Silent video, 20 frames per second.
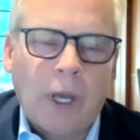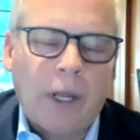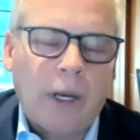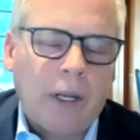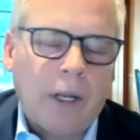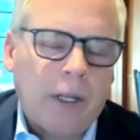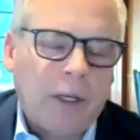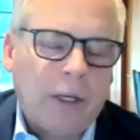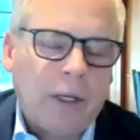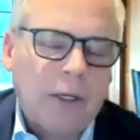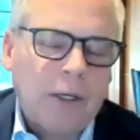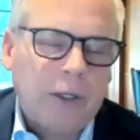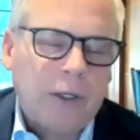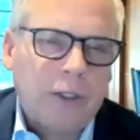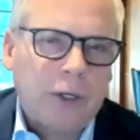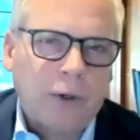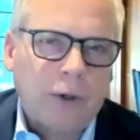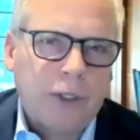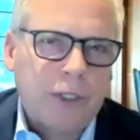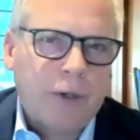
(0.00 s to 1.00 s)
And is
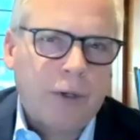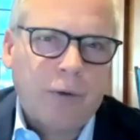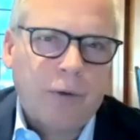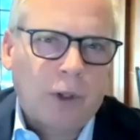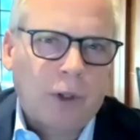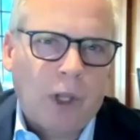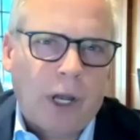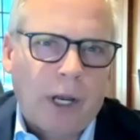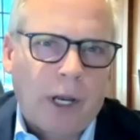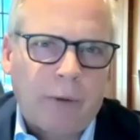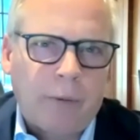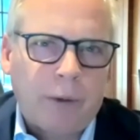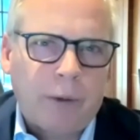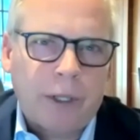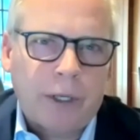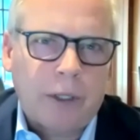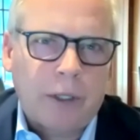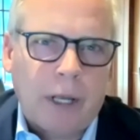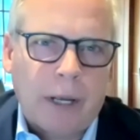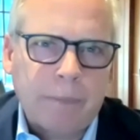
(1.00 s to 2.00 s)
there a silver lining with the
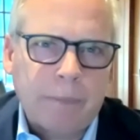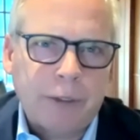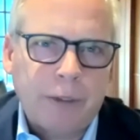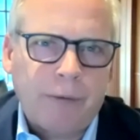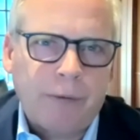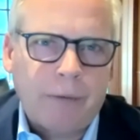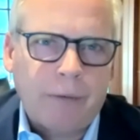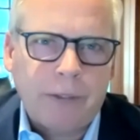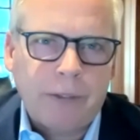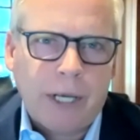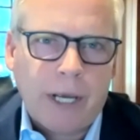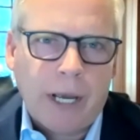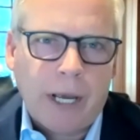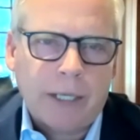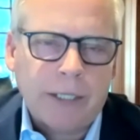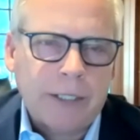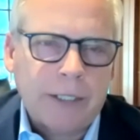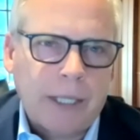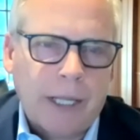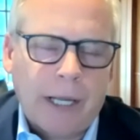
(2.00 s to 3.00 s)
collapse of
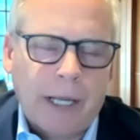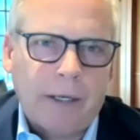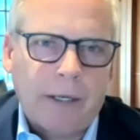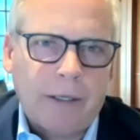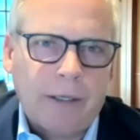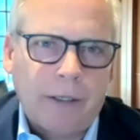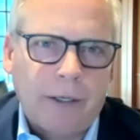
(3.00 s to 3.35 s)
FTX that,